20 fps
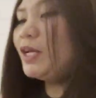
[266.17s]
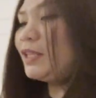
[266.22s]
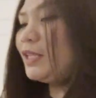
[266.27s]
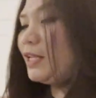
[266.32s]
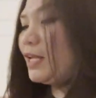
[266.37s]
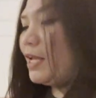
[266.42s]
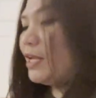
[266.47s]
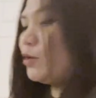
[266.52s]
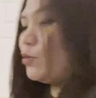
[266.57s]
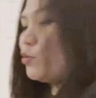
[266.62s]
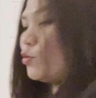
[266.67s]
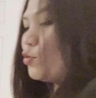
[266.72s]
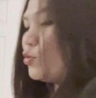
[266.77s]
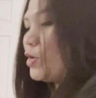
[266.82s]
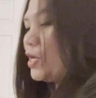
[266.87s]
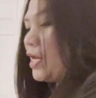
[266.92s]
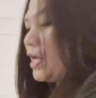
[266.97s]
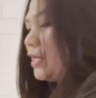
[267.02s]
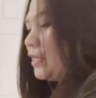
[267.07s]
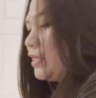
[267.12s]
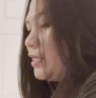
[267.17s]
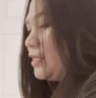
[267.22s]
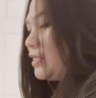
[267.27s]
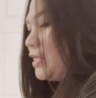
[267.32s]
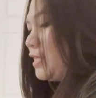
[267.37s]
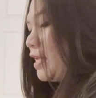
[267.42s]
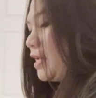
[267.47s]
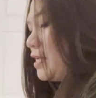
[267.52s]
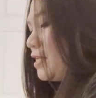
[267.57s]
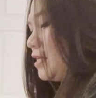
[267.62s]
guys, beetroot
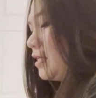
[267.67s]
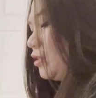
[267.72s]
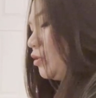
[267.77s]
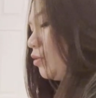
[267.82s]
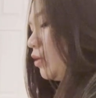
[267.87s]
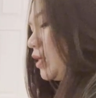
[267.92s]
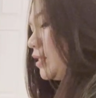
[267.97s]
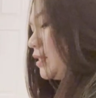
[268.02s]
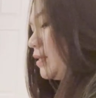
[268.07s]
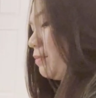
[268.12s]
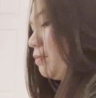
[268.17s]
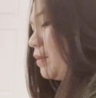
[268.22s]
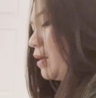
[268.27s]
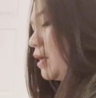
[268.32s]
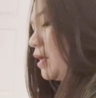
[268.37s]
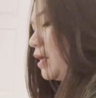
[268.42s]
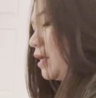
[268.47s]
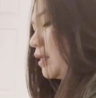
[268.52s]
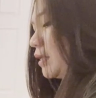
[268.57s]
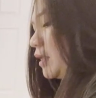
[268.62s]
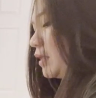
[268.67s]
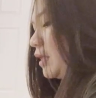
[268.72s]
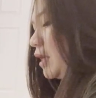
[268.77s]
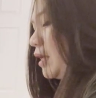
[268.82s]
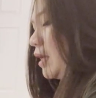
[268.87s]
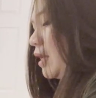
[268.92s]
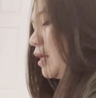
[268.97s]
origin and production.